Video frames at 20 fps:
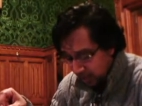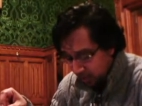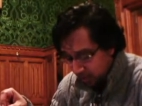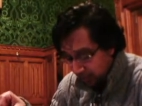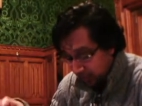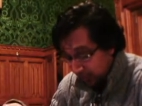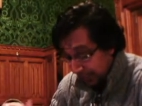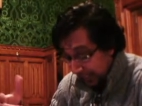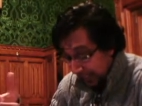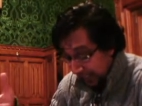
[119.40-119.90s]

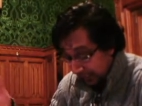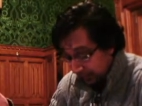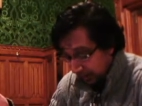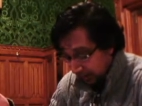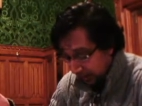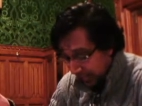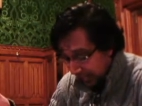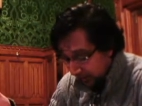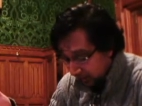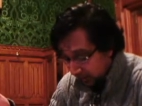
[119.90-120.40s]
saying
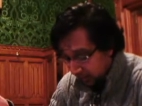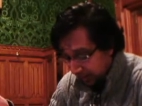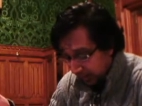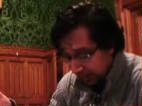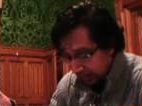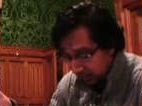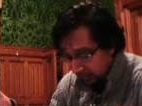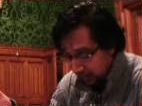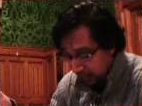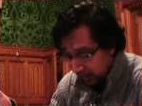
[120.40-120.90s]
that
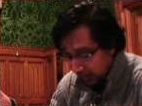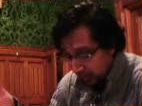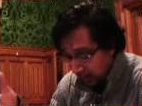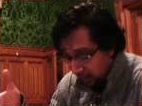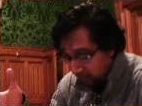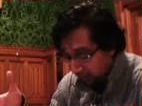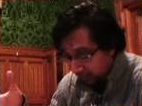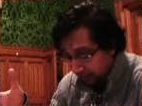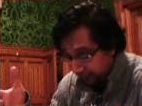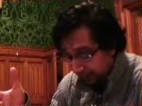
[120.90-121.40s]
actually a
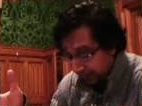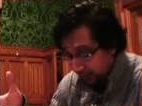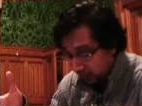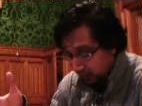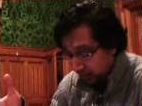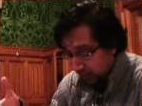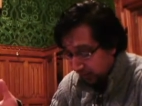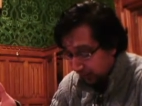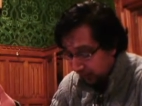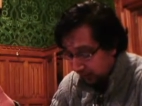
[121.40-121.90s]
number of
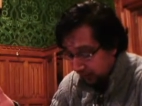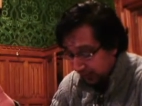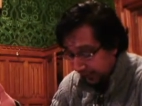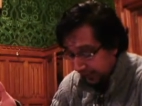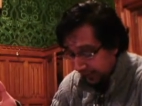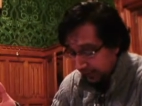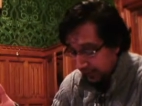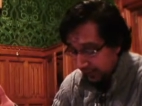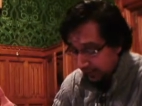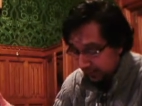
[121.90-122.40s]
officials had
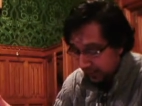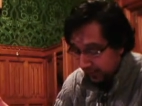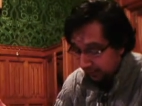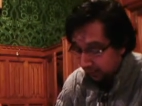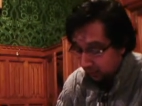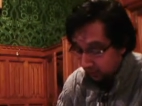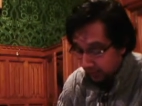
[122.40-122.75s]
conceded that several